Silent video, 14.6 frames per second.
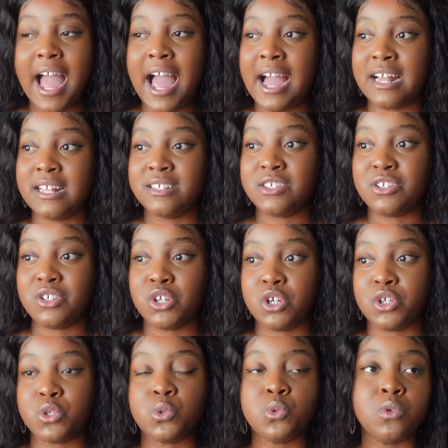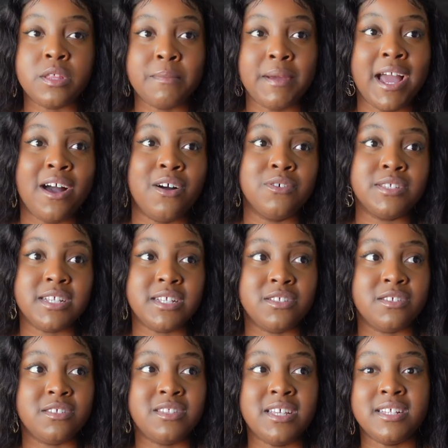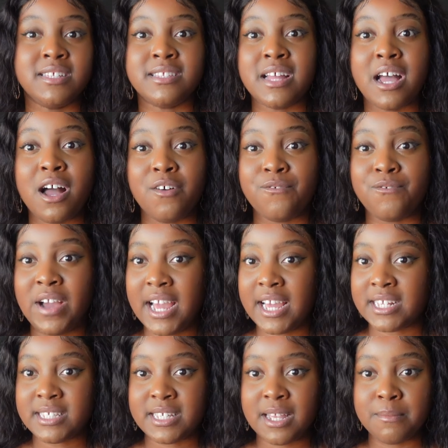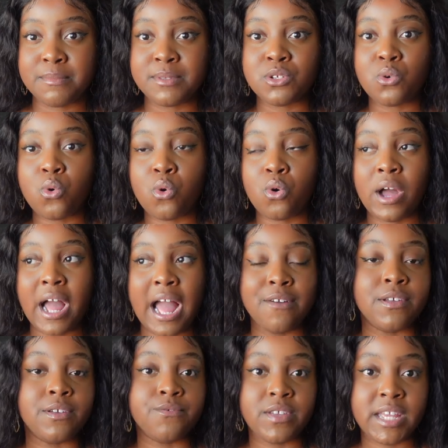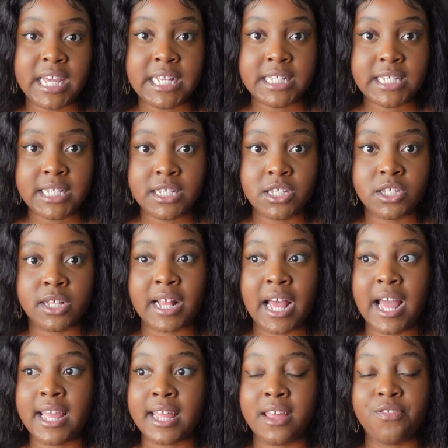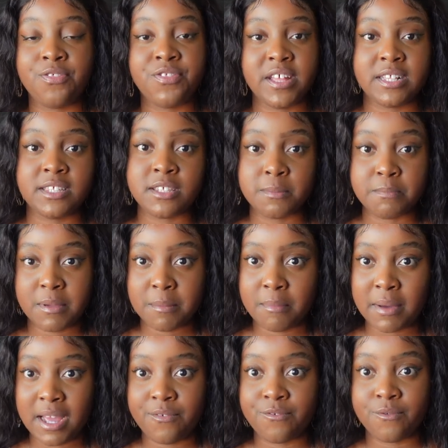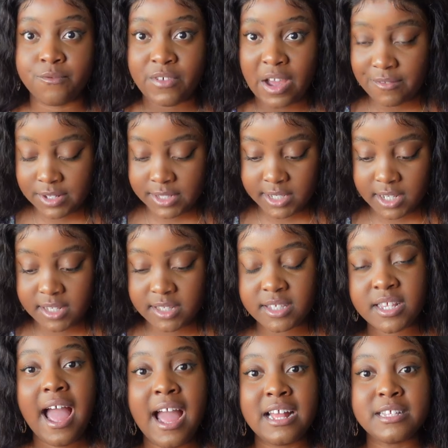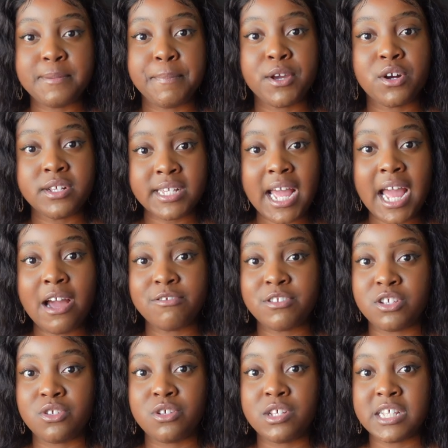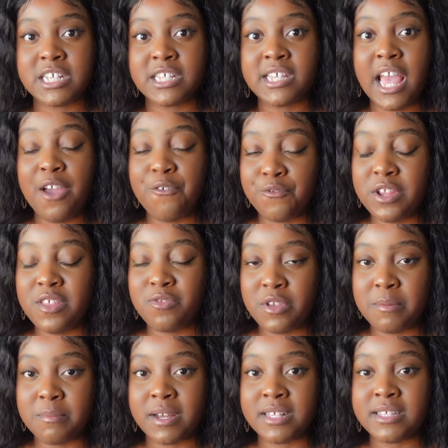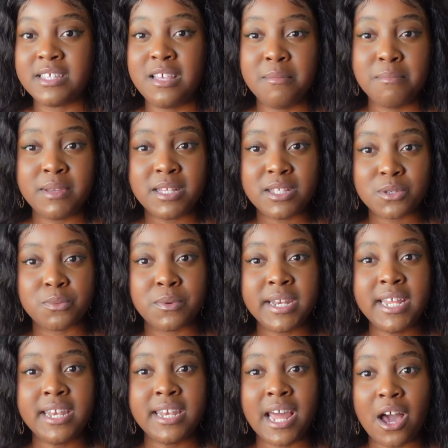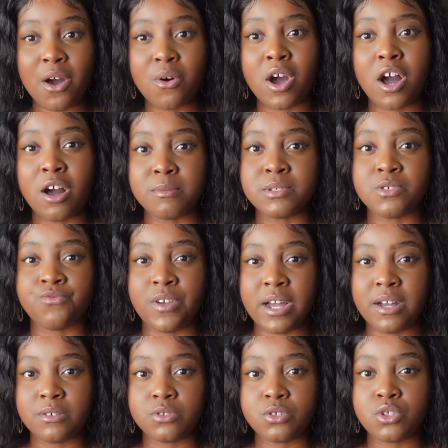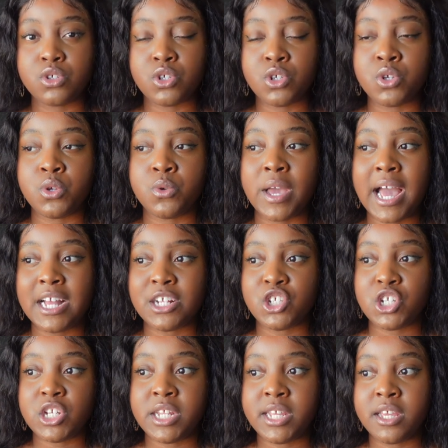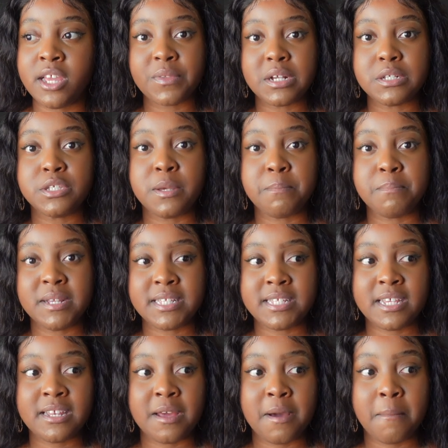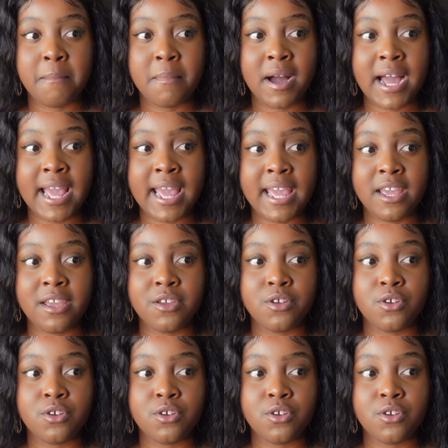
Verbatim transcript: and, you know, sort them out into things that are VAT exempt or have VAT so that I can then submit my VAT returns. And because I have to do this every three months, it means when it now comes round to to actually submitting my,